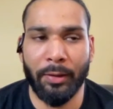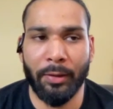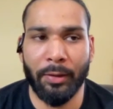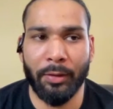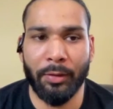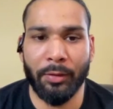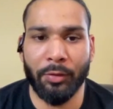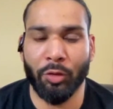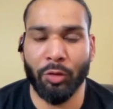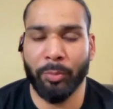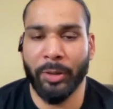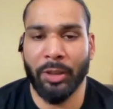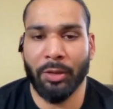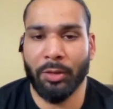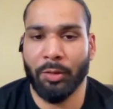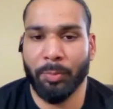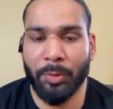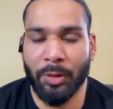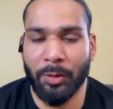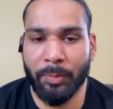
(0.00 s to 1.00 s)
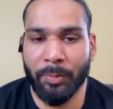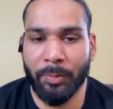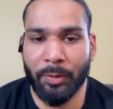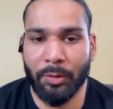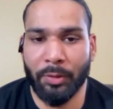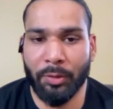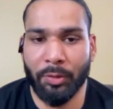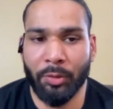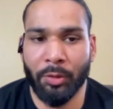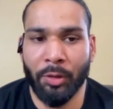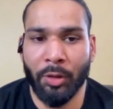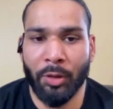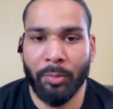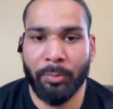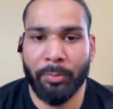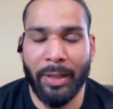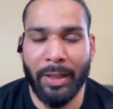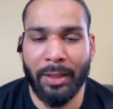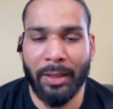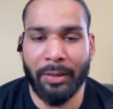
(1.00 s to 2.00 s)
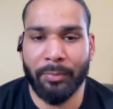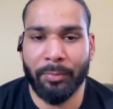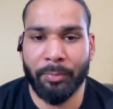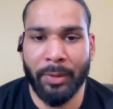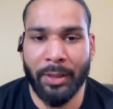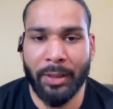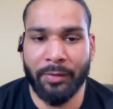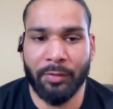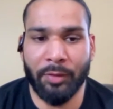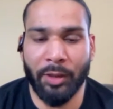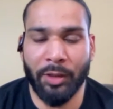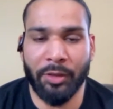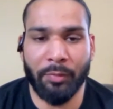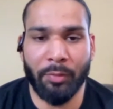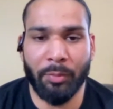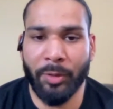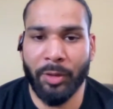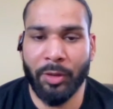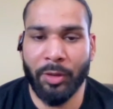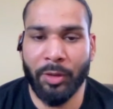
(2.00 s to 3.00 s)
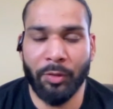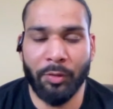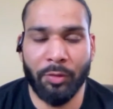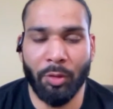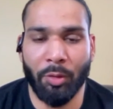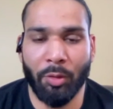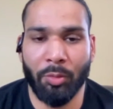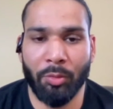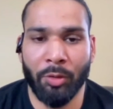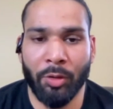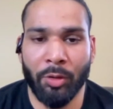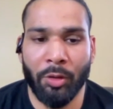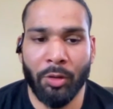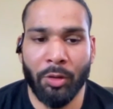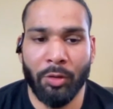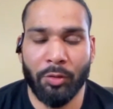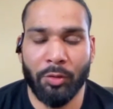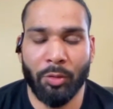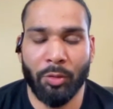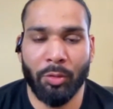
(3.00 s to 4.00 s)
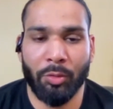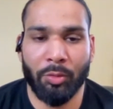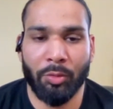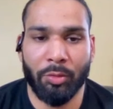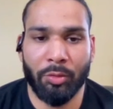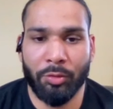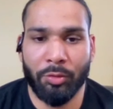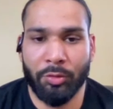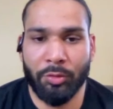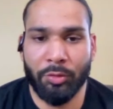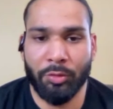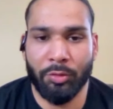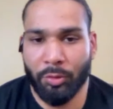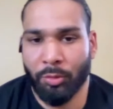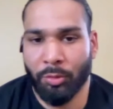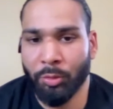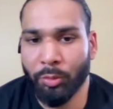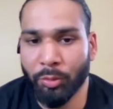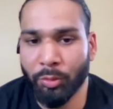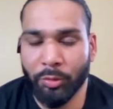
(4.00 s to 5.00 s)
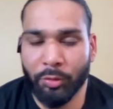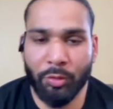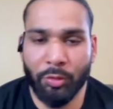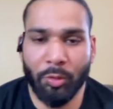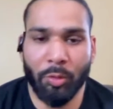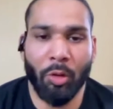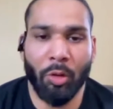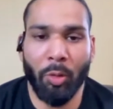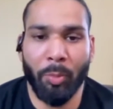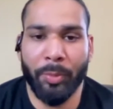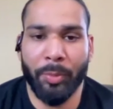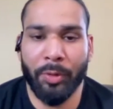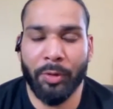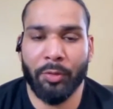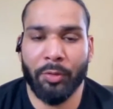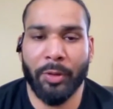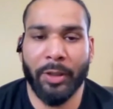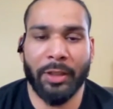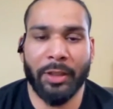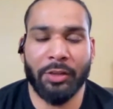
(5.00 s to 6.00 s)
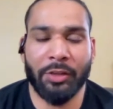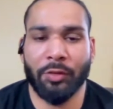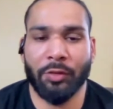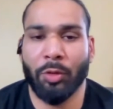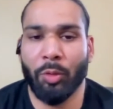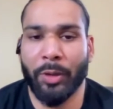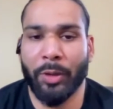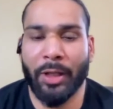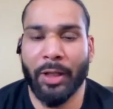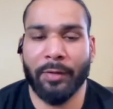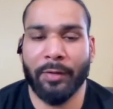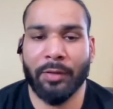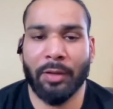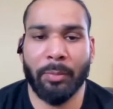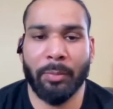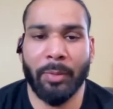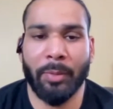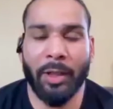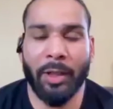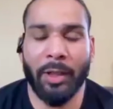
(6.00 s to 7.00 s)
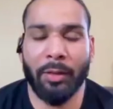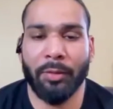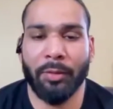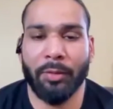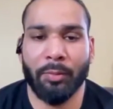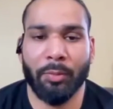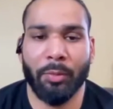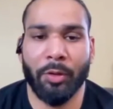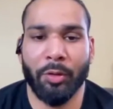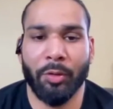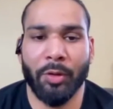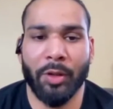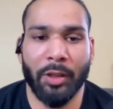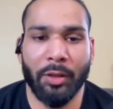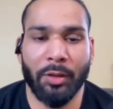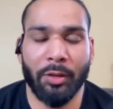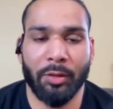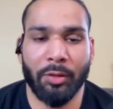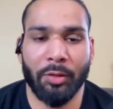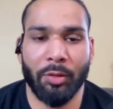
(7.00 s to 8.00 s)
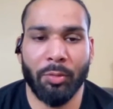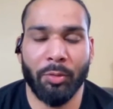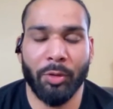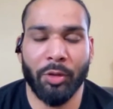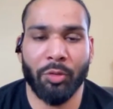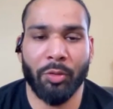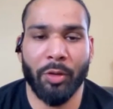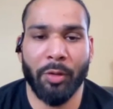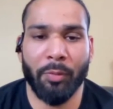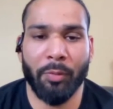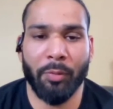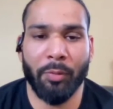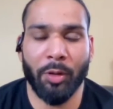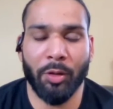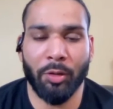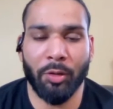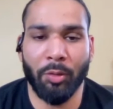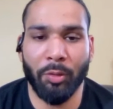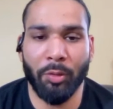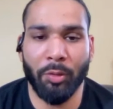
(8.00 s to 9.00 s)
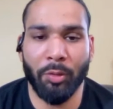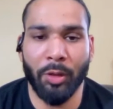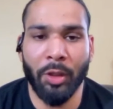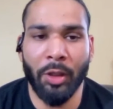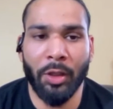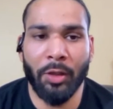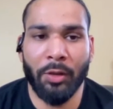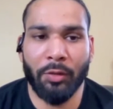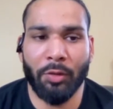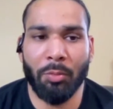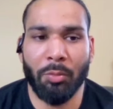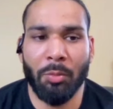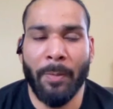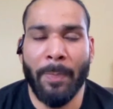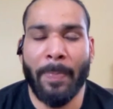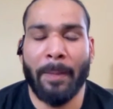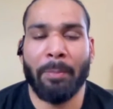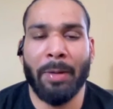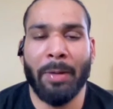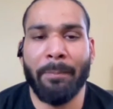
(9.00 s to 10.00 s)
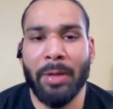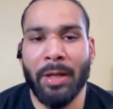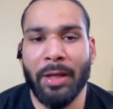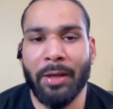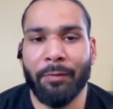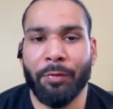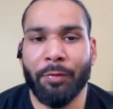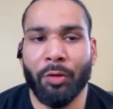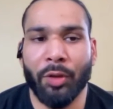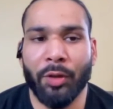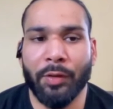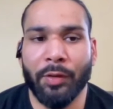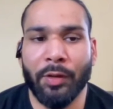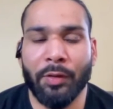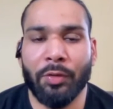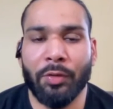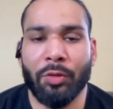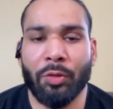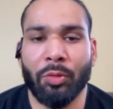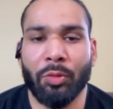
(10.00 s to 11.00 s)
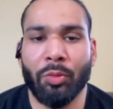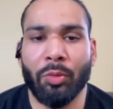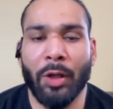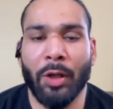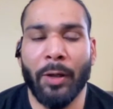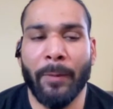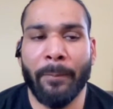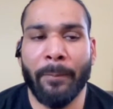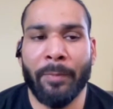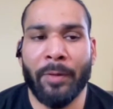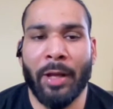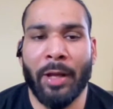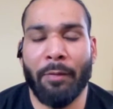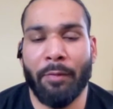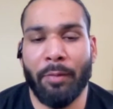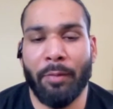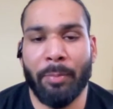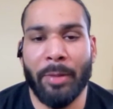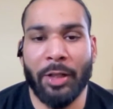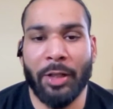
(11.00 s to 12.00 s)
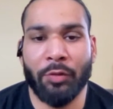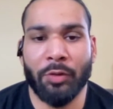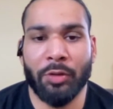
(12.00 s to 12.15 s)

so many other people. Backstage, everybody's so cool, so open. So I can just go and ask them, hey, what do you think? Where should I work on? So my main focus is to have a match with